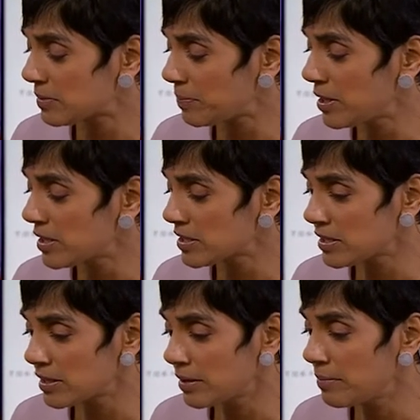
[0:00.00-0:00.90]

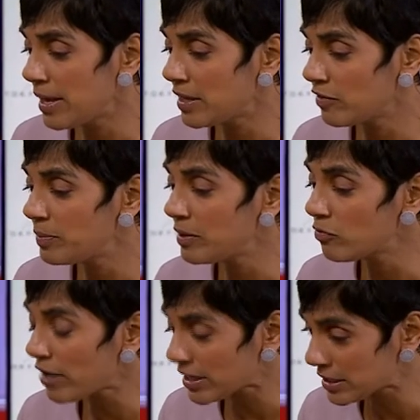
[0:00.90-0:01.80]
person may have been
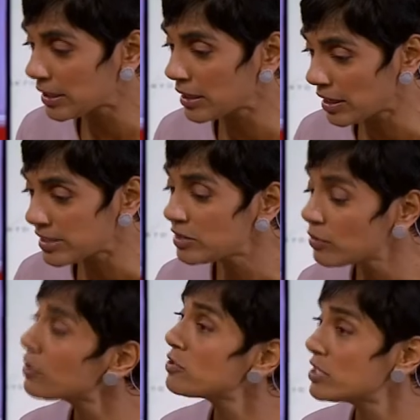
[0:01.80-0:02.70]
radicalised, the
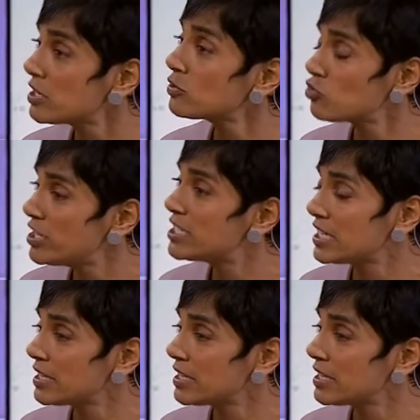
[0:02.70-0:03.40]
authorities are treating